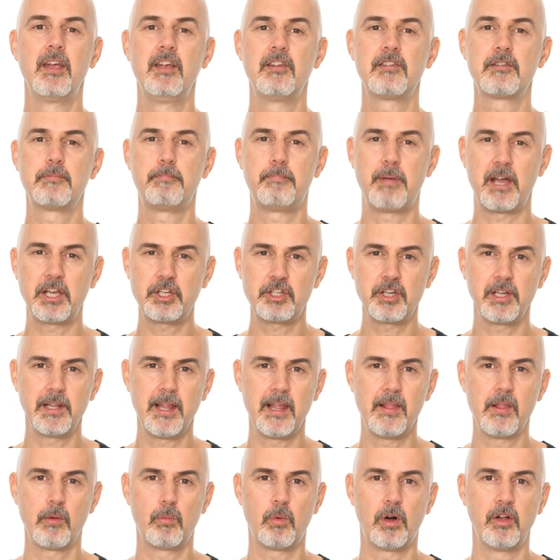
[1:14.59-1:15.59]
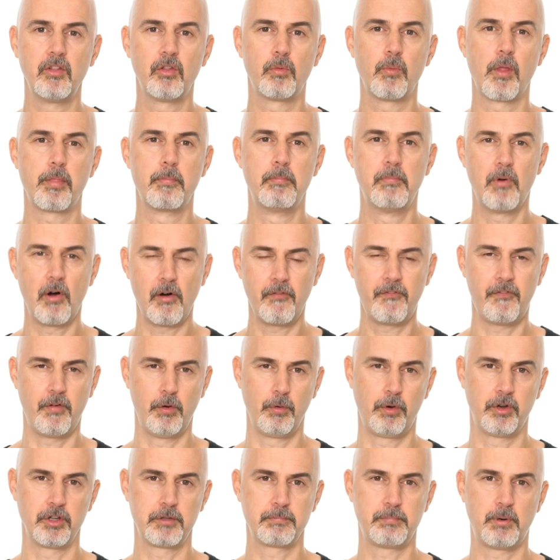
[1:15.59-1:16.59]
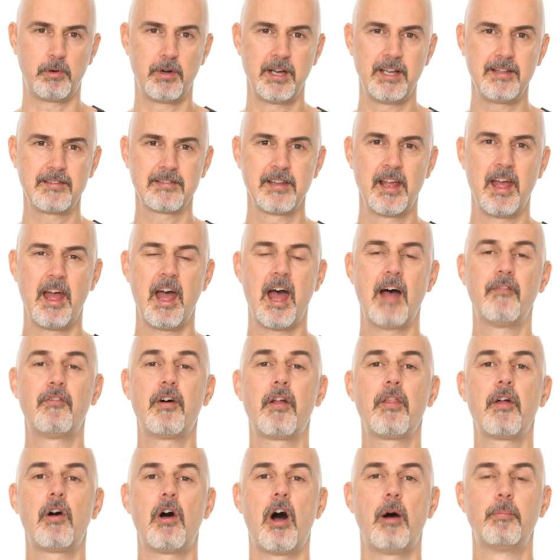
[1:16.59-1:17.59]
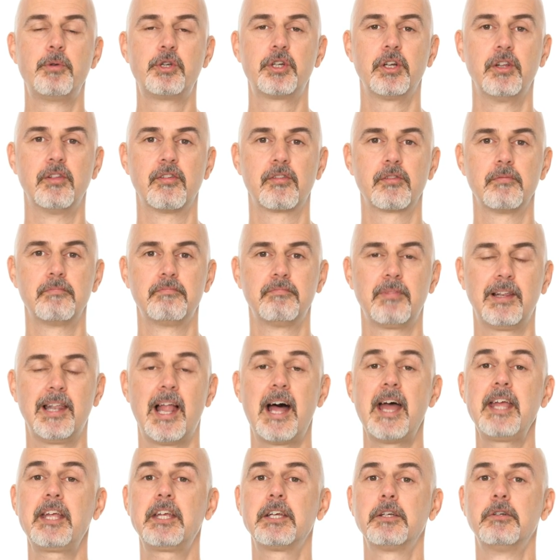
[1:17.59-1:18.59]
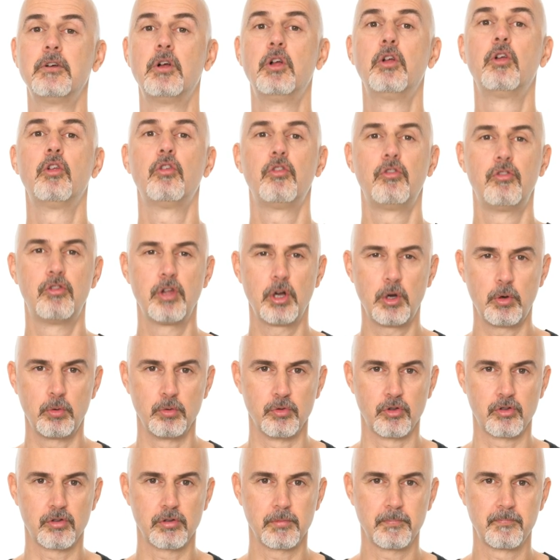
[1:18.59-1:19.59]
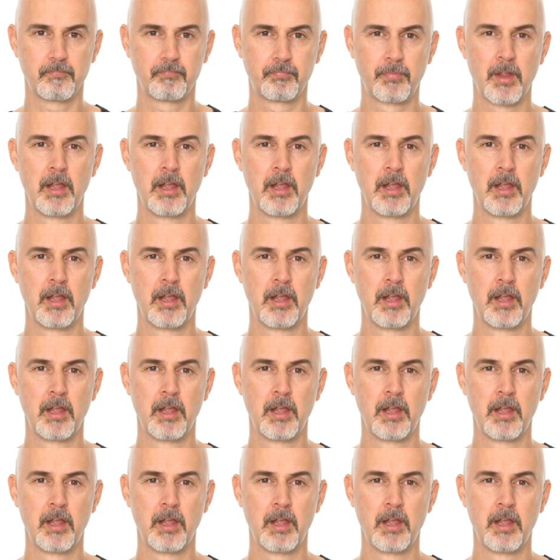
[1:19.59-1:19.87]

especially the ones with more focus points, have other options, like zones.